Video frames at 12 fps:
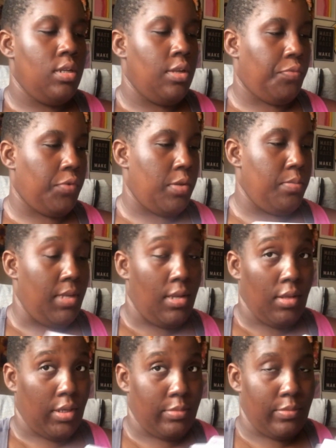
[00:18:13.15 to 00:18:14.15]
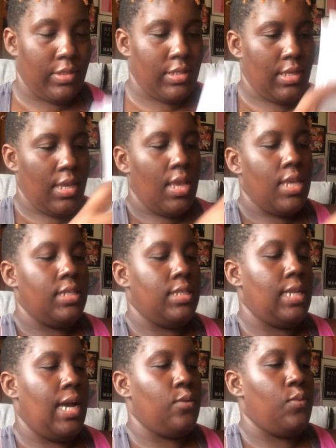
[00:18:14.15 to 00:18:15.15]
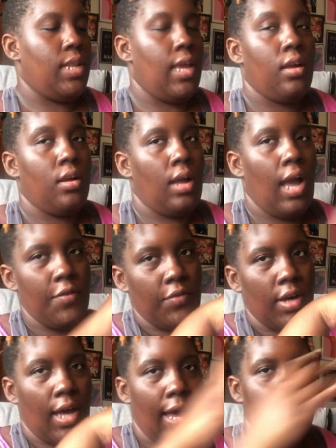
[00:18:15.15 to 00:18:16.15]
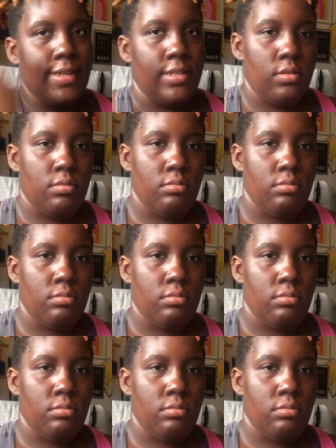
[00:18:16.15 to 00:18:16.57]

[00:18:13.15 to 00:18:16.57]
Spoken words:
different mediums that when I cover, I